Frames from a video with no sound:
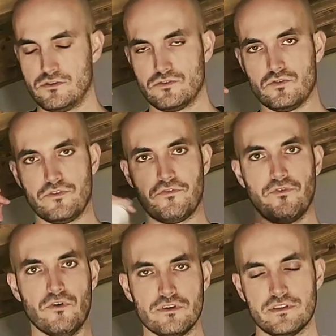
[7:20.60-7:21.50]
So the
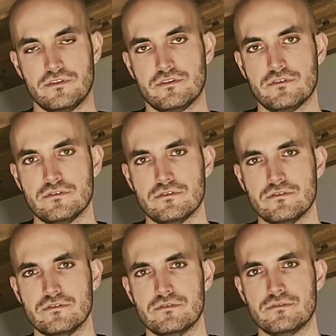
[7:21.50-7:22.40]
fourth
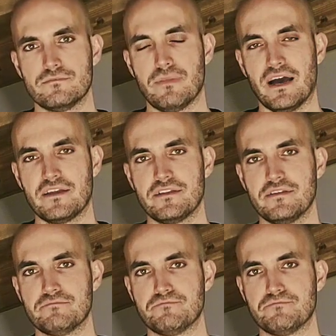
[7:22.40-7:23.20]
bind,